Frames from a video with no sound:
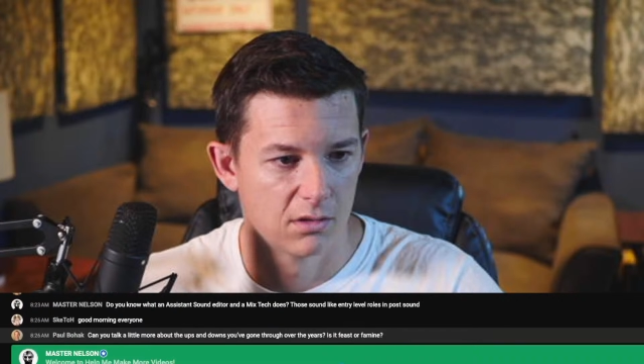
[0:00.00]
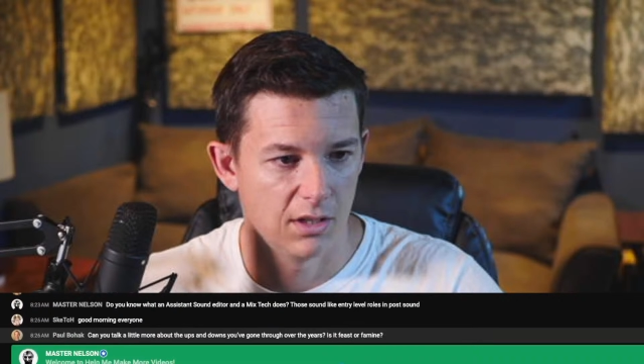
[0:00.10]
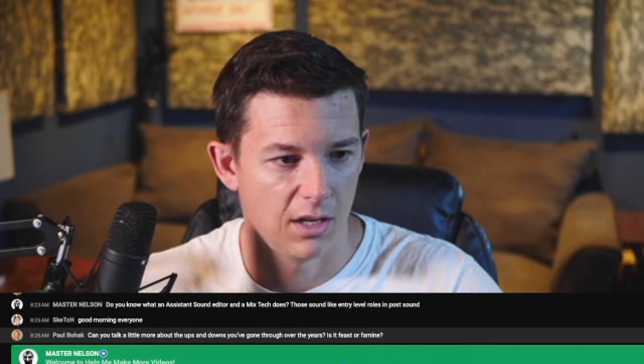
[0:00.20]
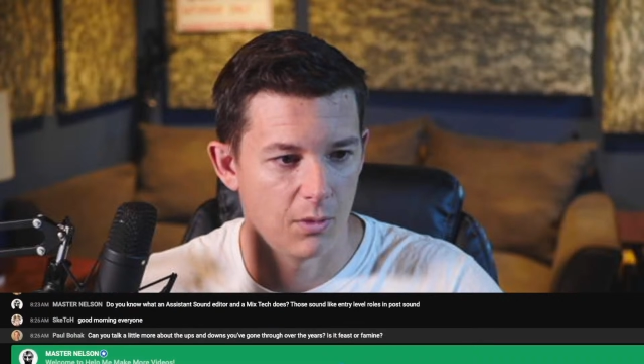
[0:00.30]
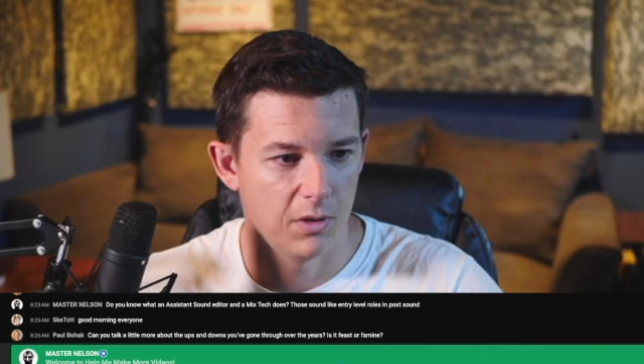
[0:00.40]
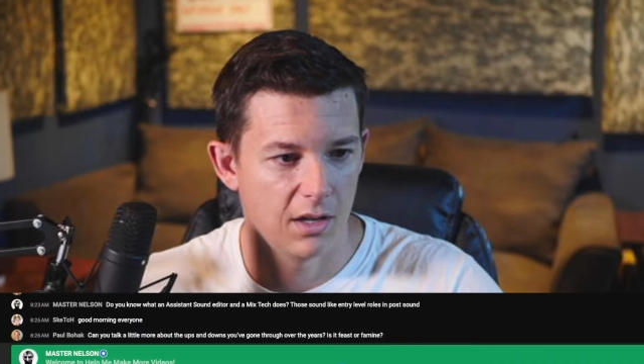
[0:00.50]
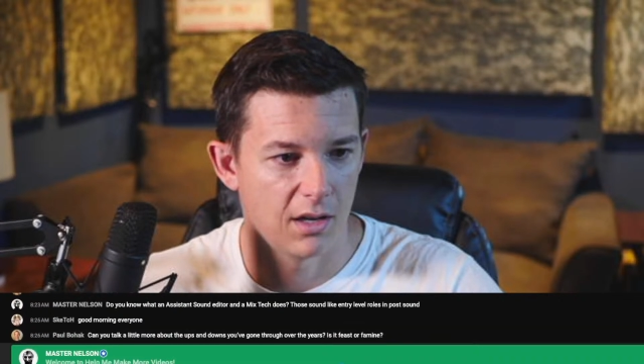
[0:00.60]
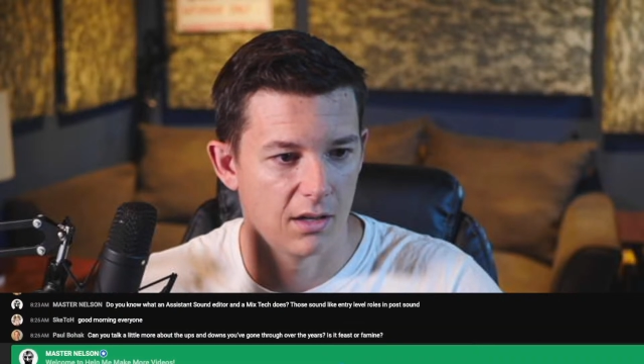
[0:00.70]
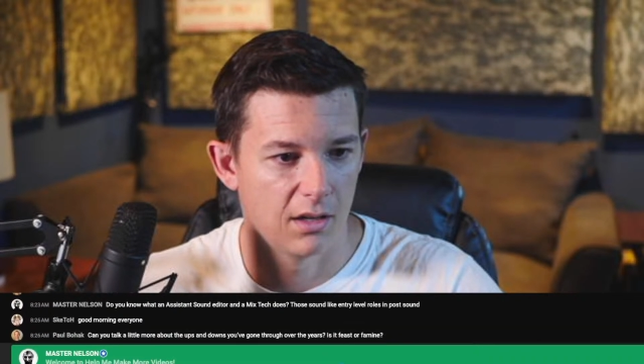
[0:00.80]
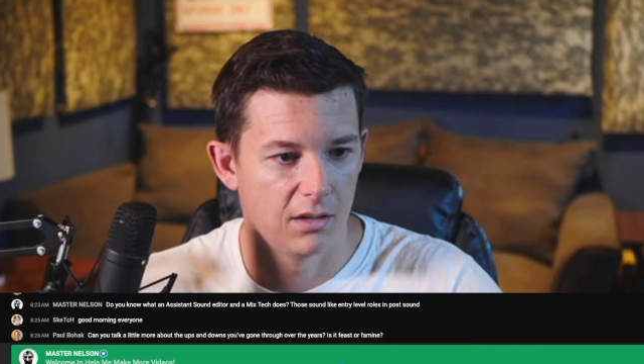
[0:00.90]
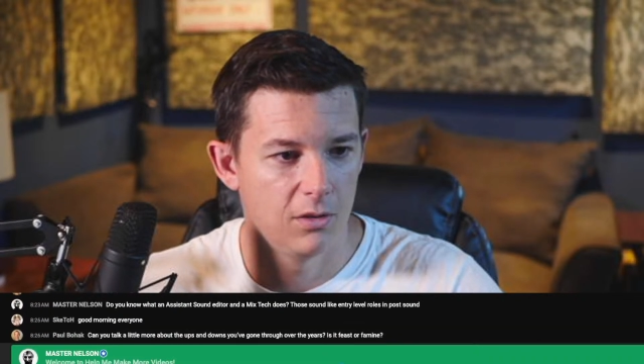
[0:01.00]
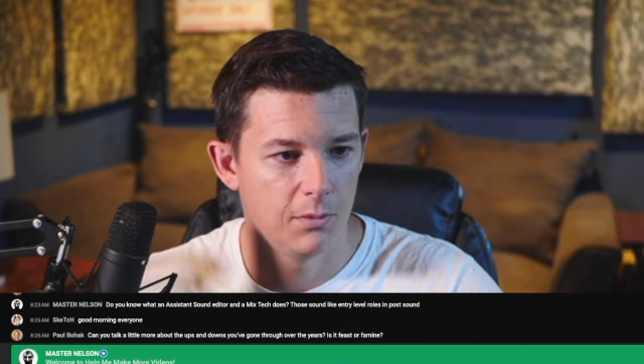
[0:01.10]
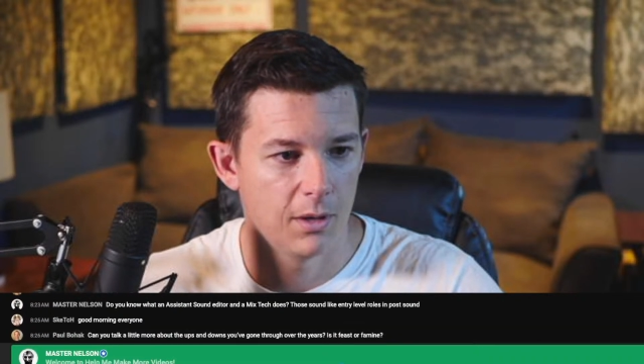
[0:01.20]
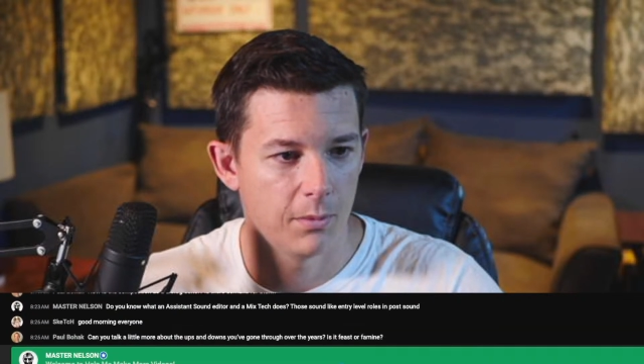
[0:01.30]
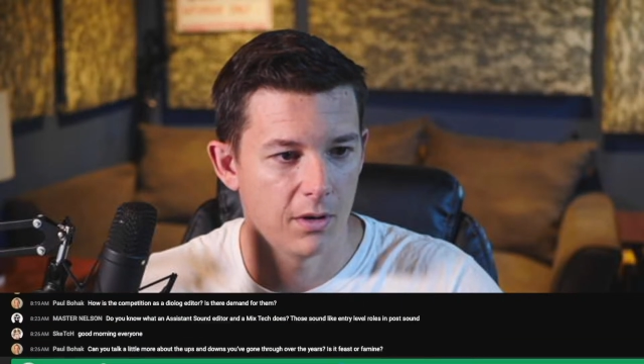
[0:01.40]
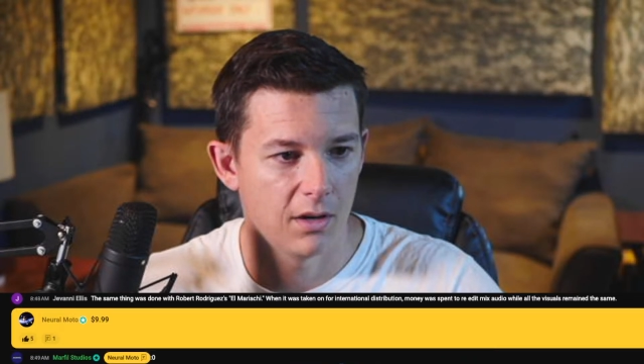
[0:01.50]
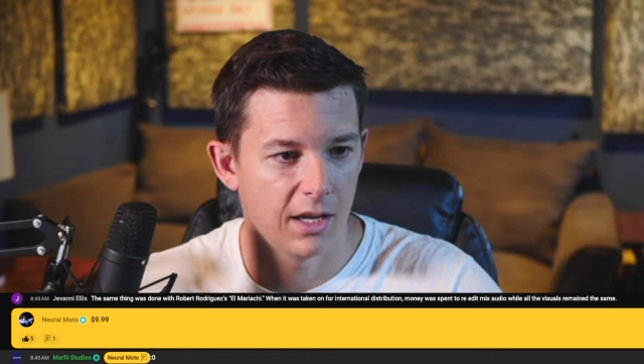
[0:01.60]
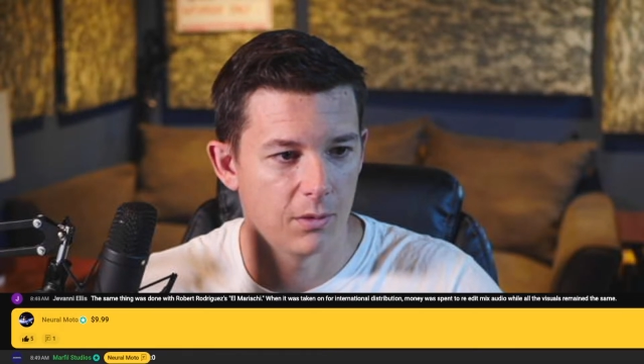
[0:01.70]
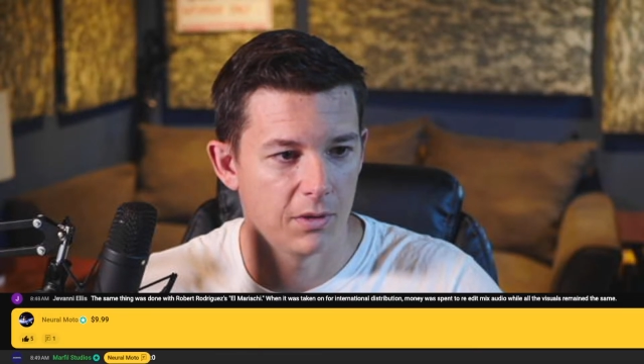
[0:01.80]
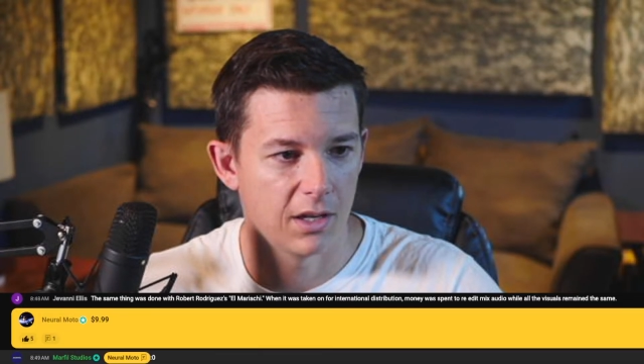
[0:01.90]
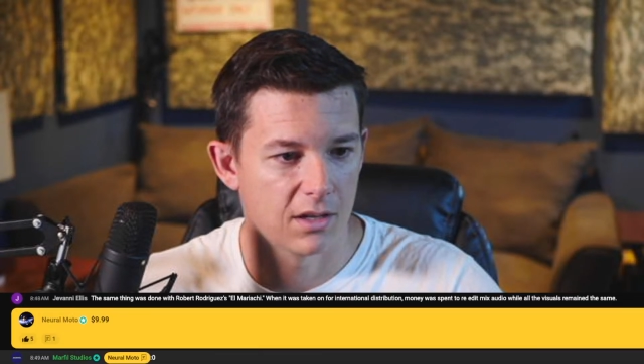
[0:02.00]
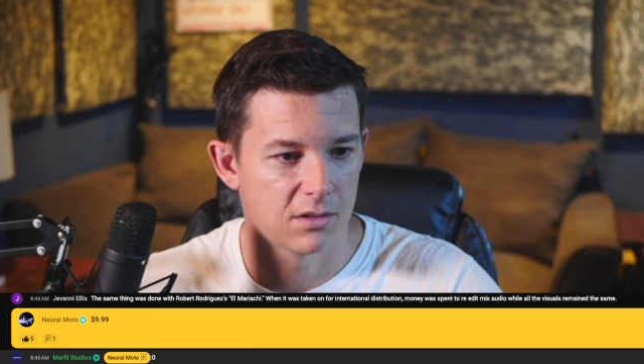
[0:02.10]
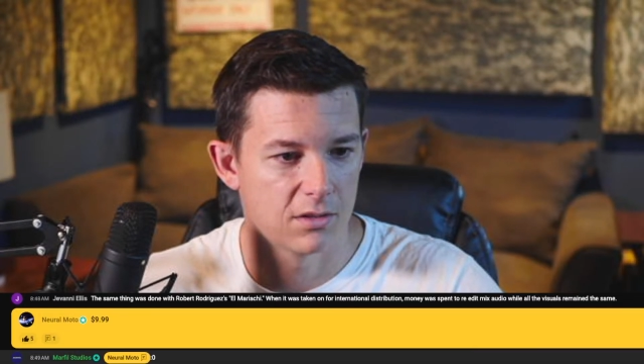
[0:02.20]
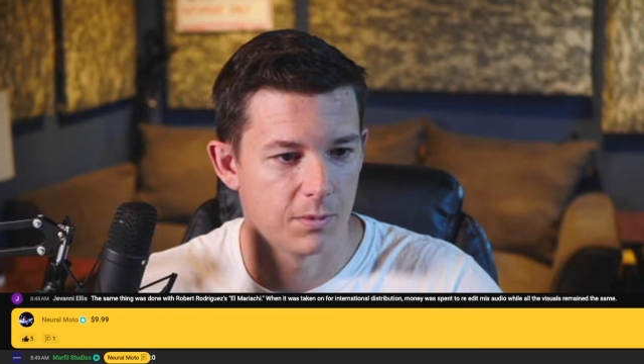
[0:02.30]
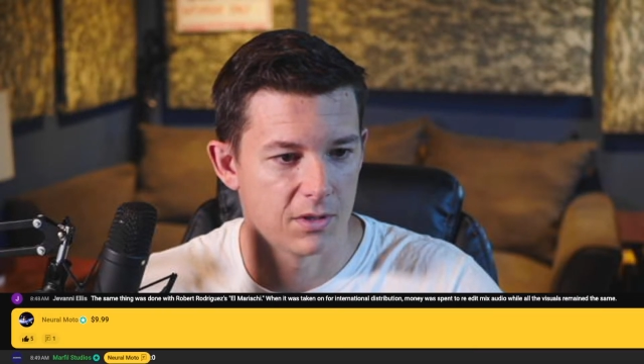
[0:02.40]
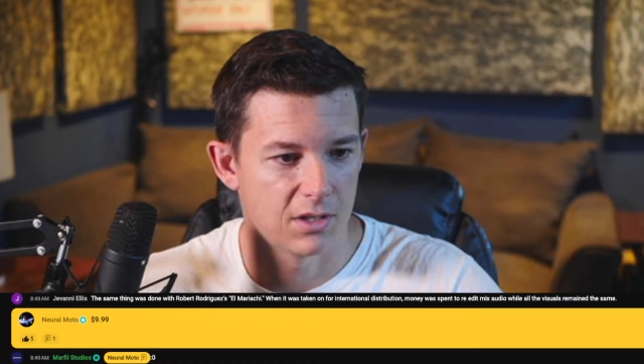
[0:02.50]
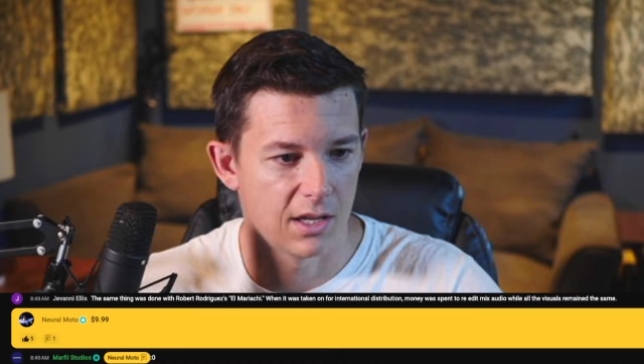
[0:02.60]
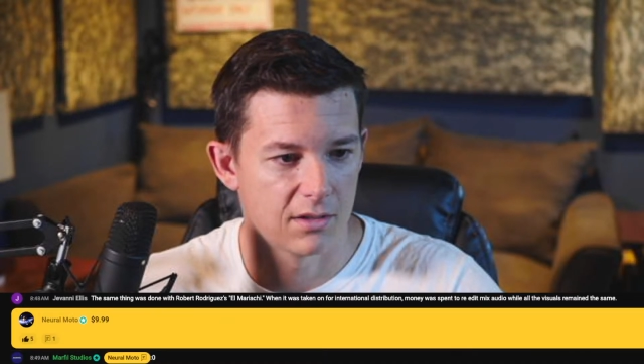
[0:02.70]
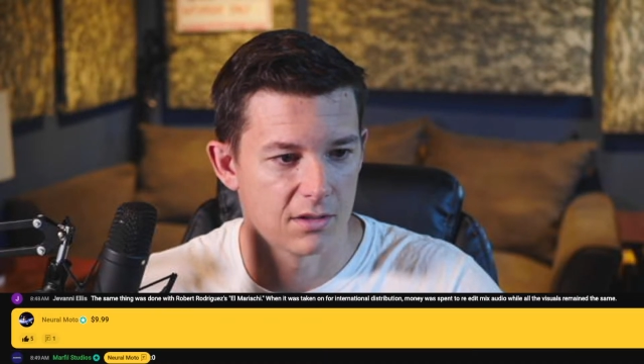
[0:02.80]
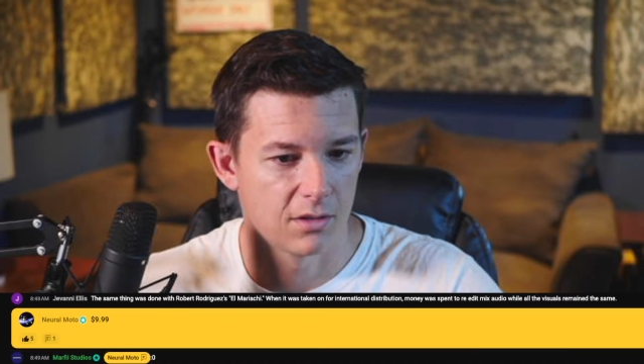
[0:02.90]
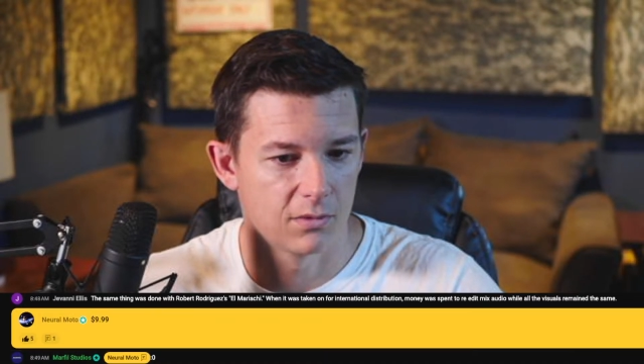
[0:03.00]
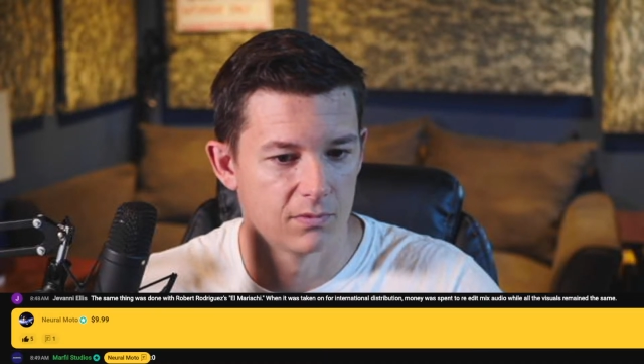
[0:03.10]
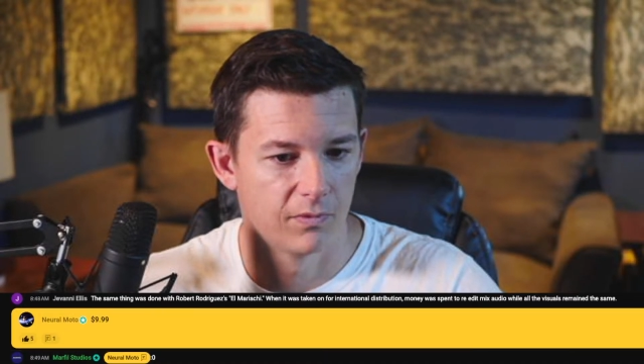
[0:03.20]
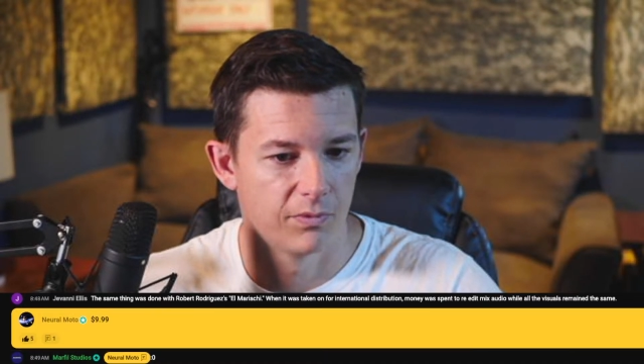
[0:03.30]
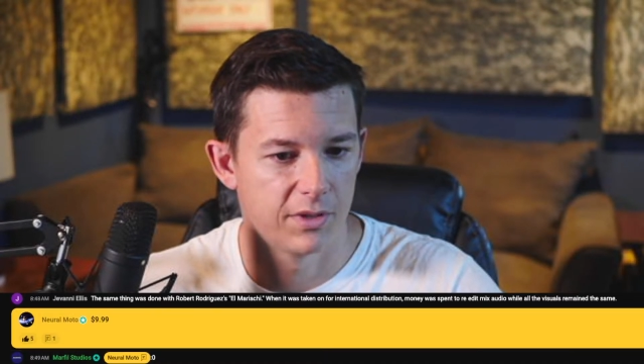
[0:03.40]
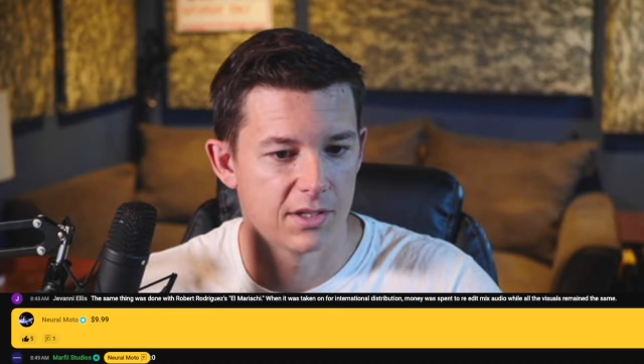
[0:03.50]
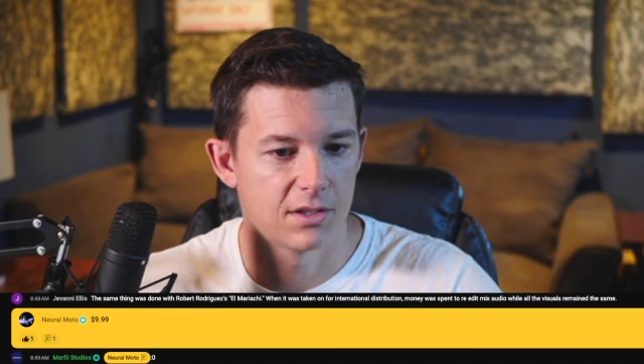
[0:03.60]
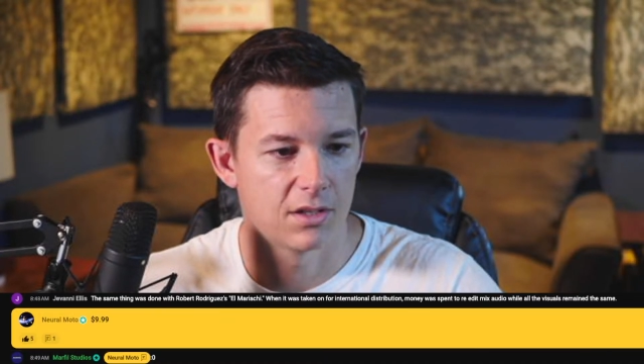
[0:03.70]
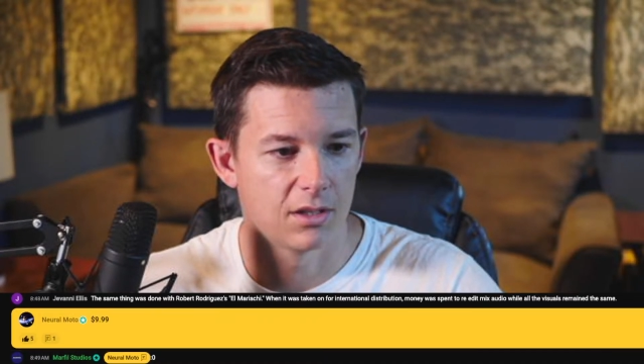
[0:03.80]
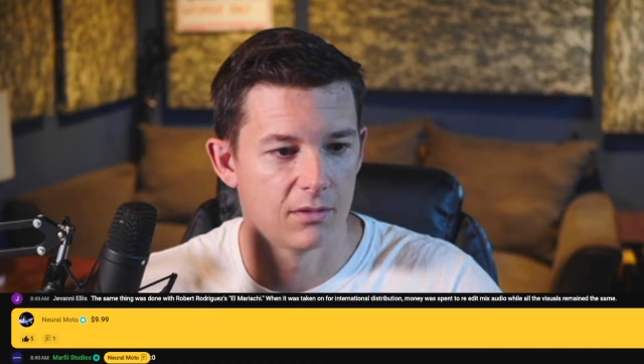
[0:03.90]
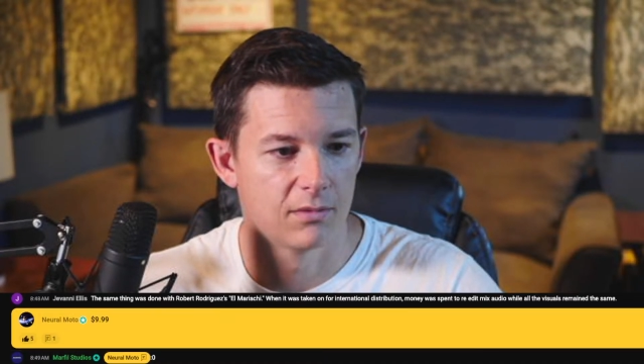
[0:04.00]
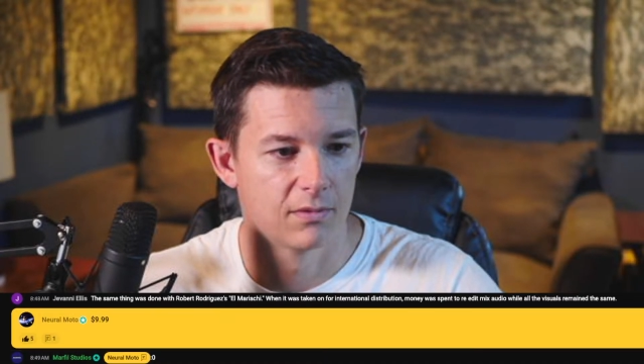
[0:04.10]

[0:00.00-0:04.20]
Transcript: Yeah, we got a new member and we got a super chat. So, this is good.